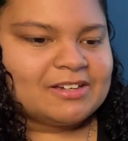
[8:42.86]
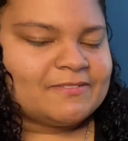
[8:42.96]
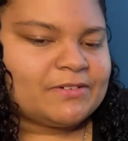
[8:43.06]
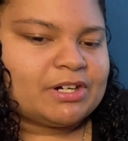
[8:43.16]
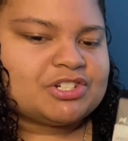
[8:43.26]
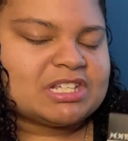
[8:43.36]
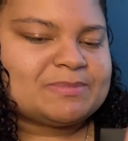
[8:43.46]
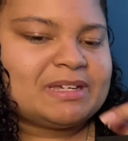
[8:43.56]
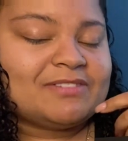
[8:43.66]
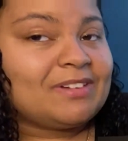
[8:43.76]
for just
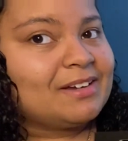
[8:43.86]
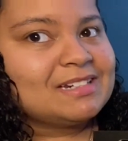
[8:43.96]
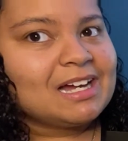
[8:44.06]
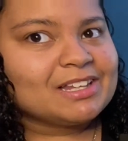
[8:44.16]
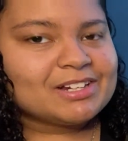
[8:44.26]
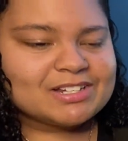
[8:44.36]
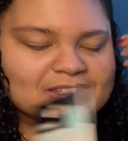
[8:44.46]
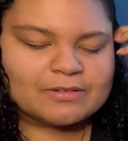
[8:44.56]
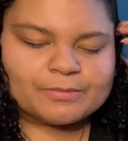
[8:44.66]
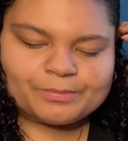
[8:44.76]
being $5,
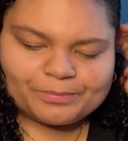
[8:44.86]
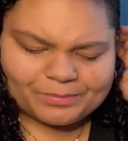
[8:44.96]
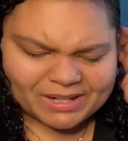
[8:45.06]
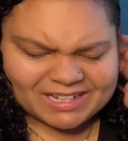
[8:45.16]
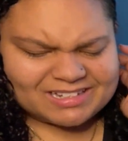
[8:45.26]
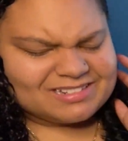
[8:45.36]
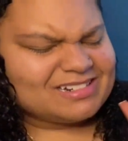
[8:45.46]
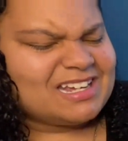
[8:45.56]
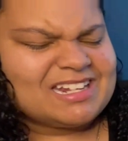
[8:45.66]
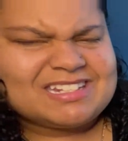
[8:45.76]
but
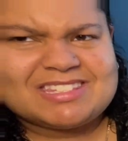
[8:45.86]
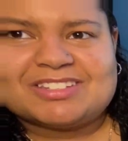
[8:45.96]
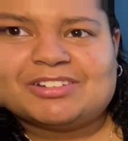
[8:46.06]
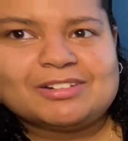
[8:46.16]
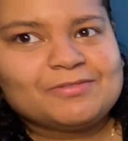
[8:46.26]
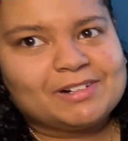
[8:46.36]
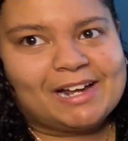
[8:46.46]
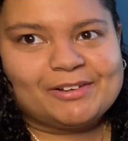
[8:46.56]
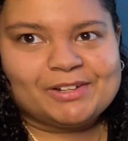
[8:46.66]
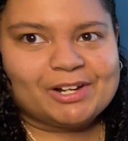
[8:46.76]
it's good for
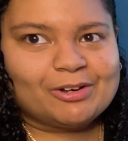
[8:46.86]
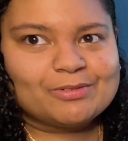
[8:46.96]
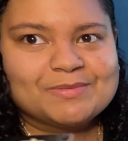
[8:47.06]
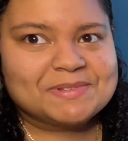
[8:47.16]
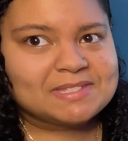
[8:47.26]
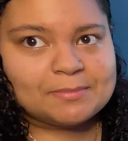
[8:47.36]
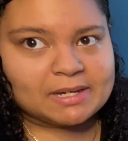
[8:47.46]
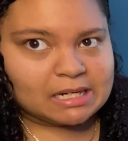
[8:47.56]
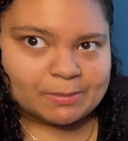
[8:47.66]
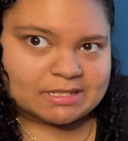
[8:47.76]
now, you know, some
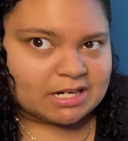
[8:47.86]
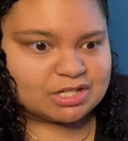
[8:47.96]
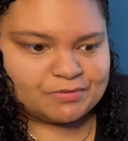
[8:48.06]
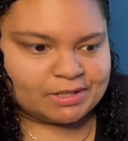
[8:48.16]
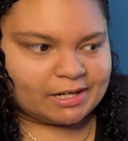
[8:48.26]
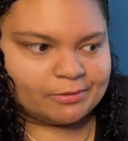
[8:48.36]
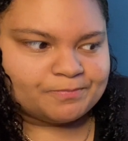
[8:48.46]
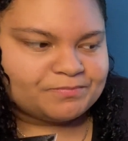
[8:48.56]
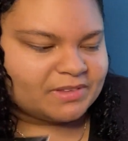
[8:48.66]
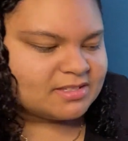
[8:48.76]
kind of protection for now
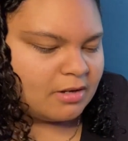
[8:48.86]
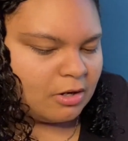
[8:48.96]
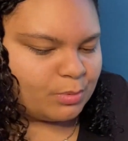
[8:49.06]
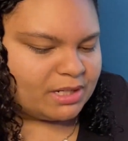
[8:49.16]
is all we